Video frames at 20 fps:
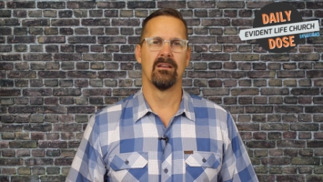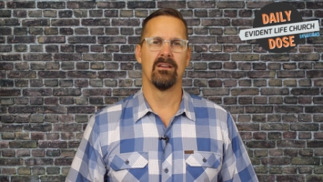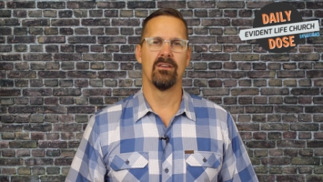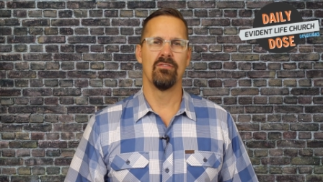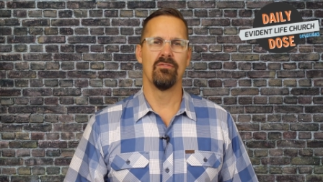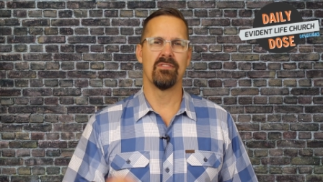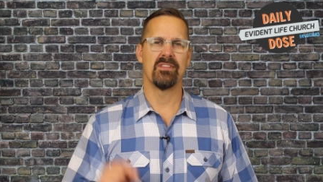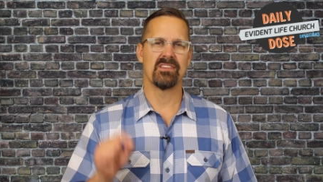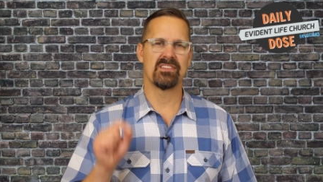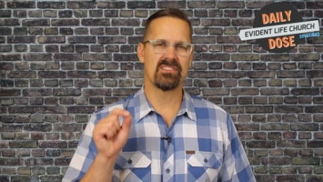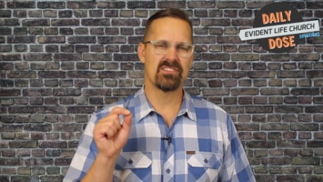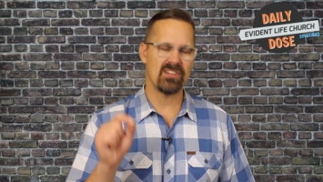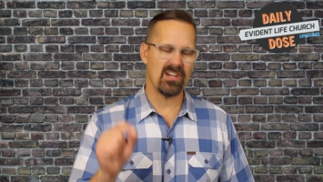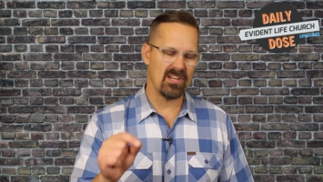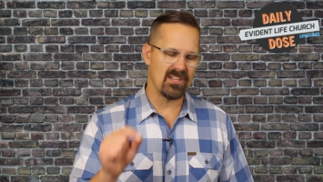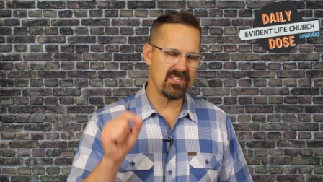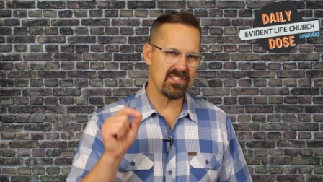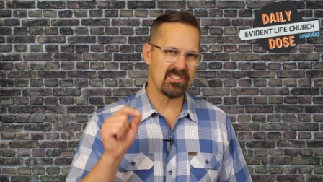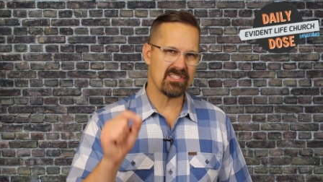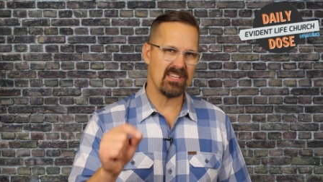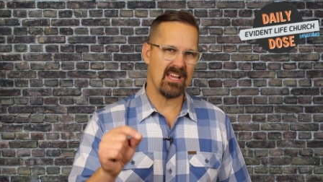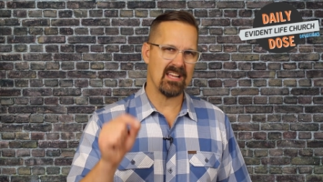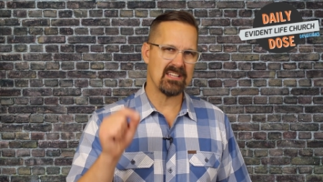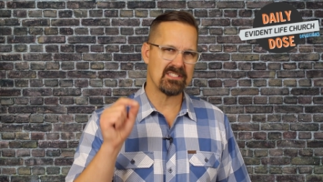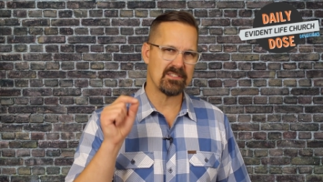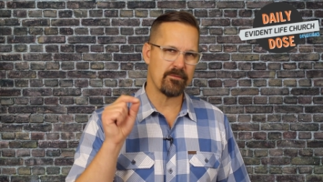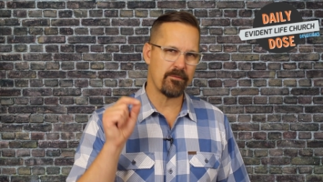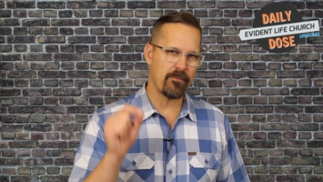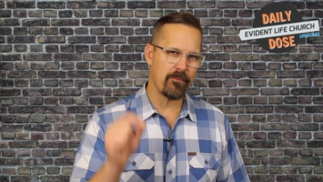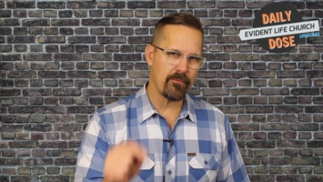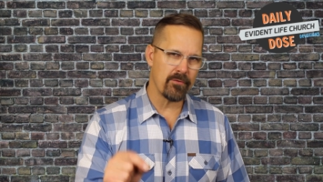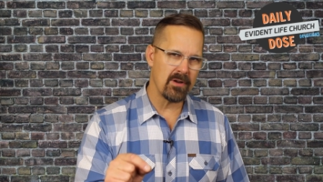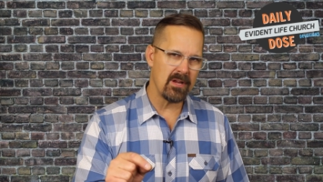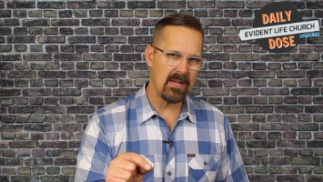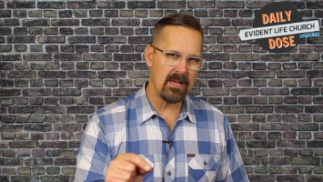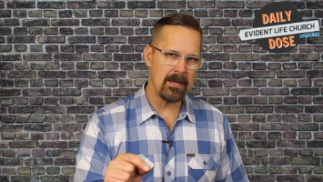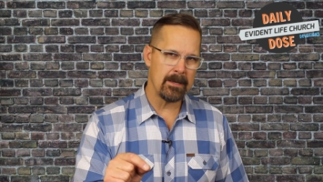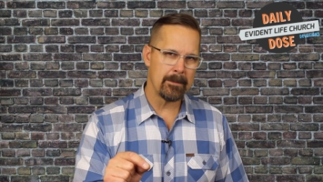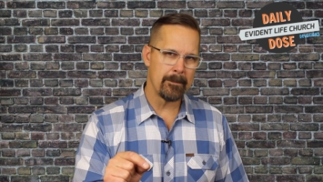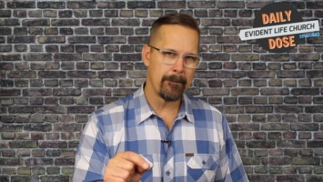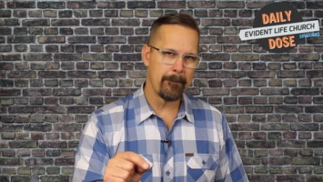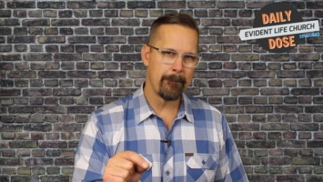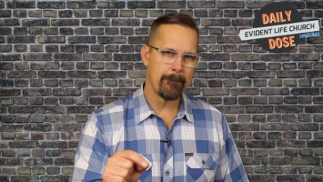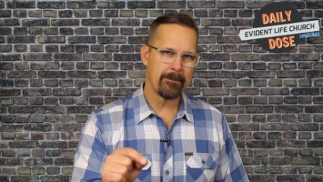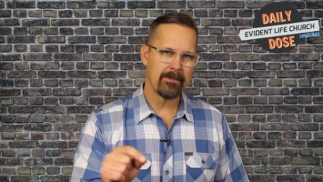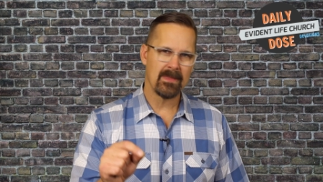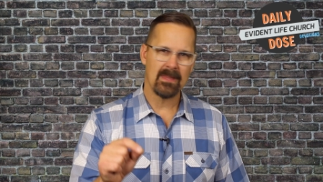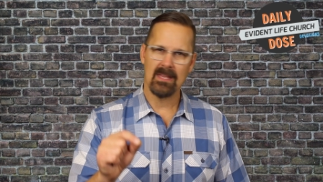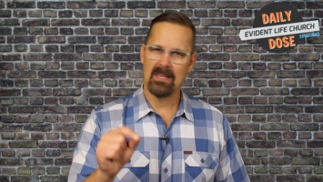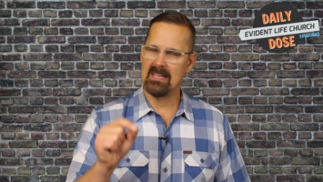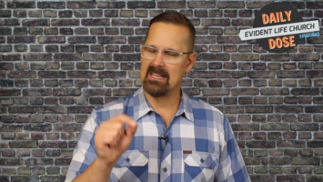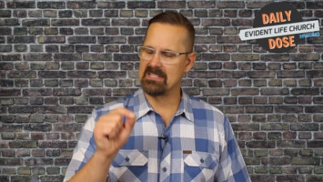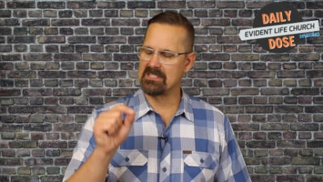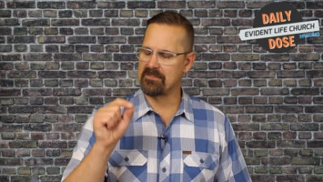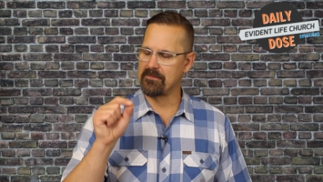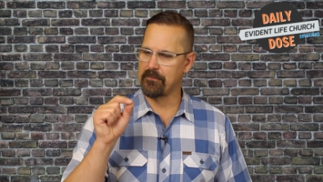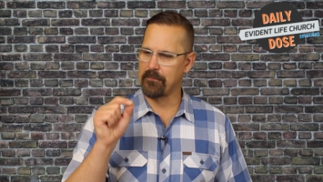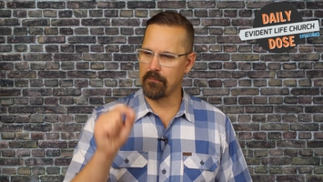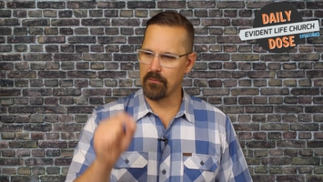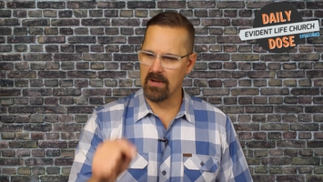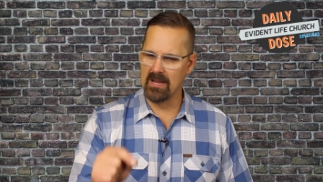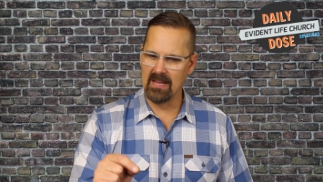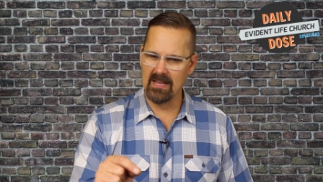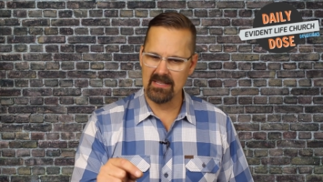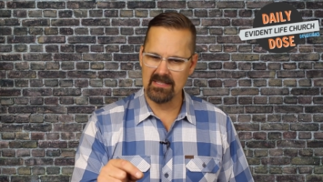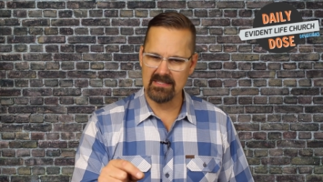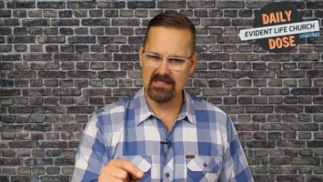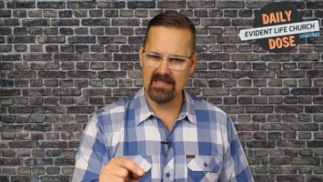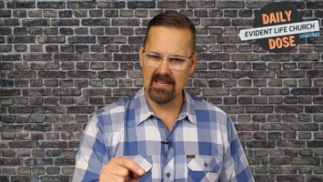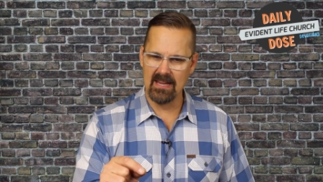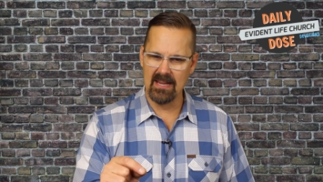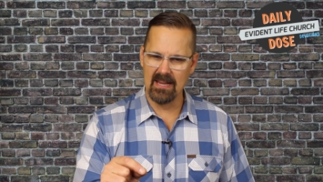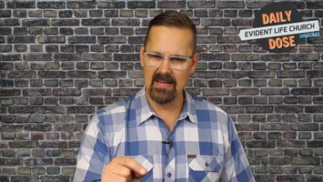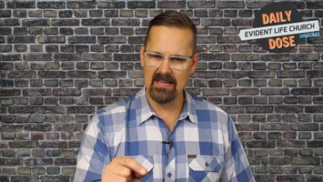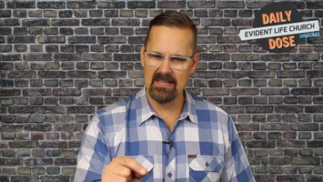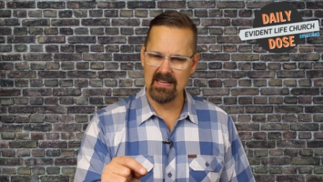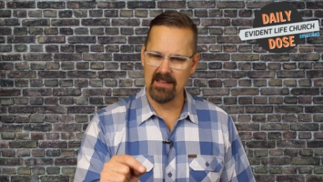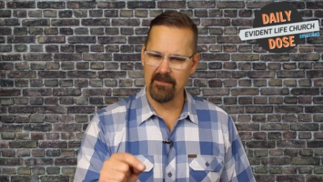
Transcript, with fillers: Who the Son sets free is free indeed.